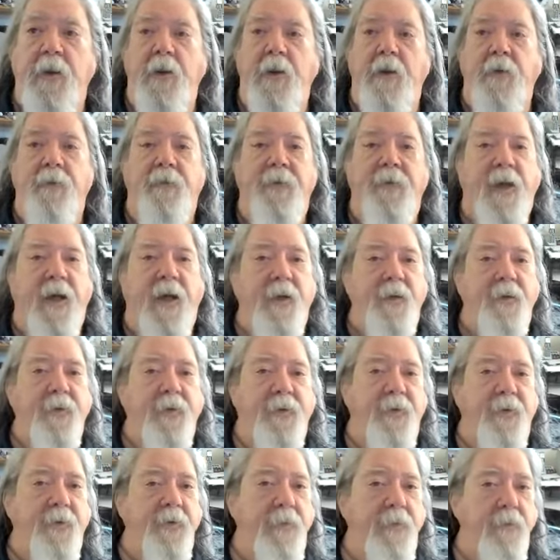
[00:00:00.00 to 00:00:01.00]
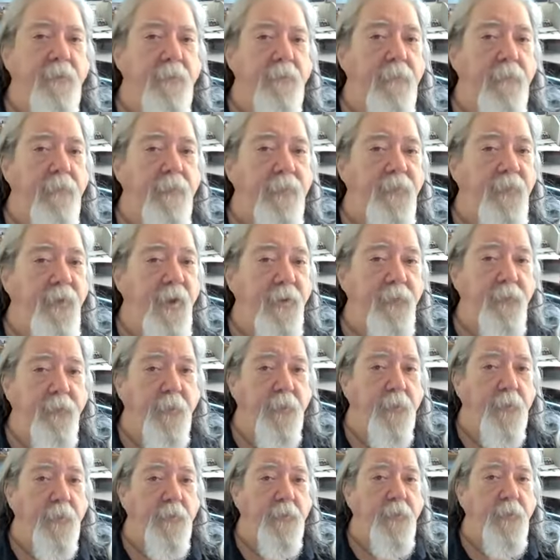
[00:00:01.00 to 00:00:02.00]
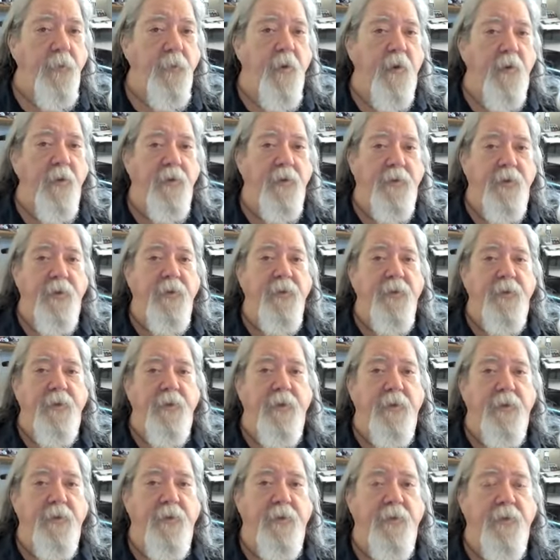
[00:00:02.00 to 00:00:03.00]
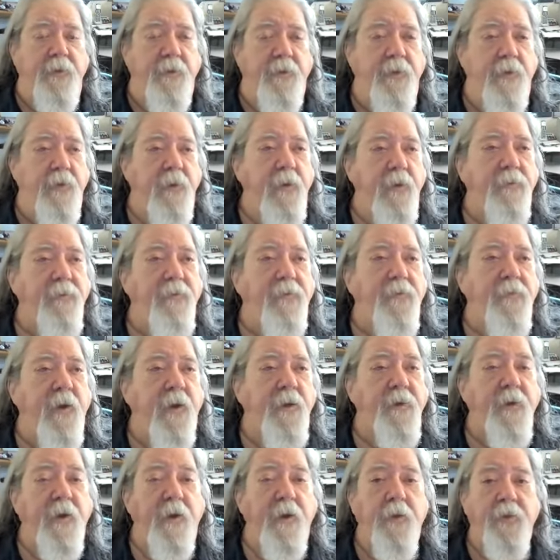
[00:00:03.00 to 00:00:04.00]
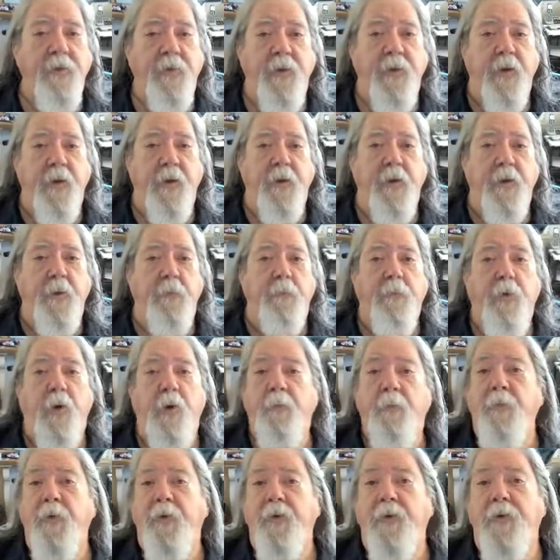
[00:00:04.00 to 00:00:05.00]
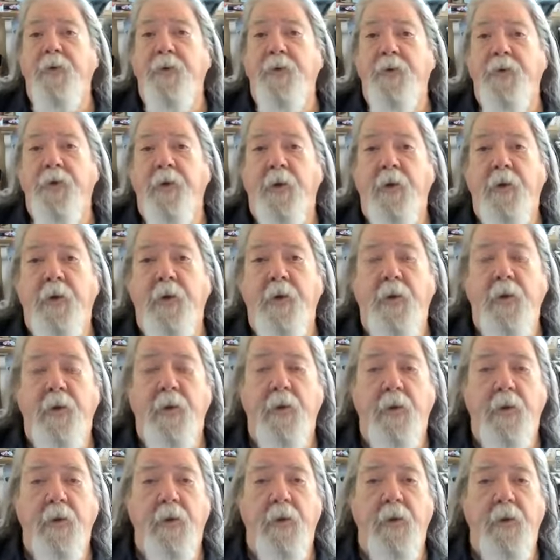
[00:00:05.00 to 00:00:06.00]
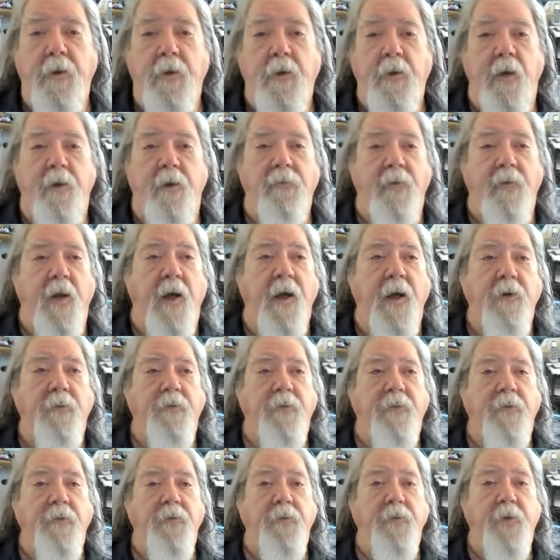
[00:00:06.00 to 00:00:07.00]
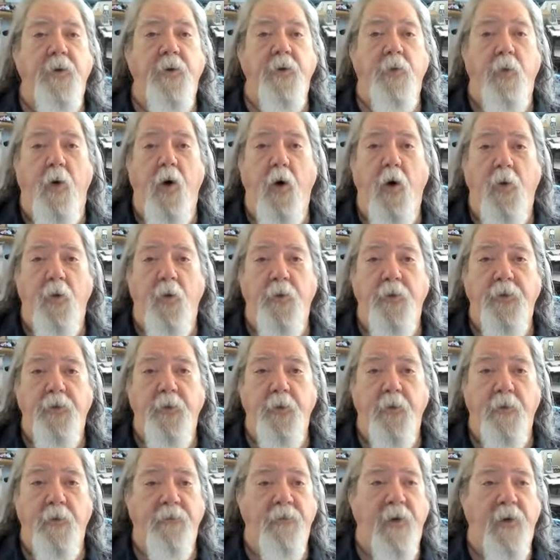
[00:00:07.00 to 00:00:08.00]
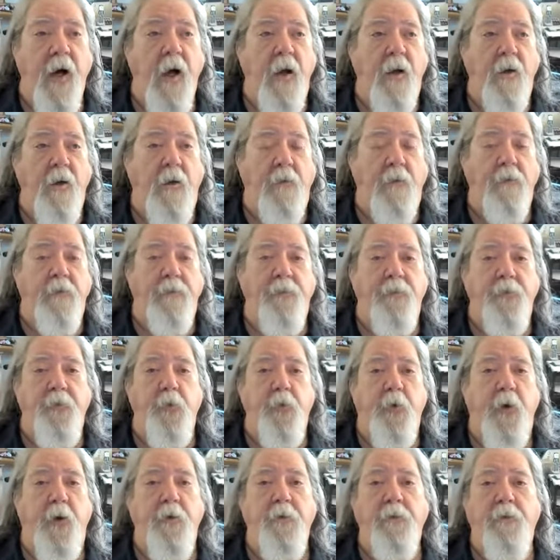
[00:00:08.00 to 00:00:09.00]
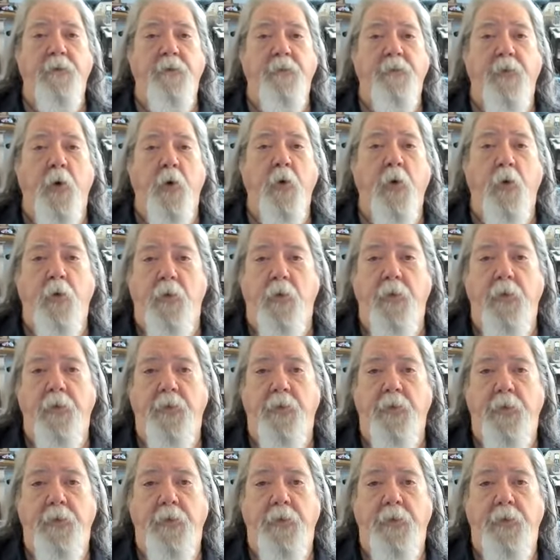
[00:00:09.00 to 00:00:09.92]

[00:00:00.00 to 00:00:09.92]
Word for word: if that's central to our existence, if I dare say the purpose of life is to grow, to evolve, to unfold,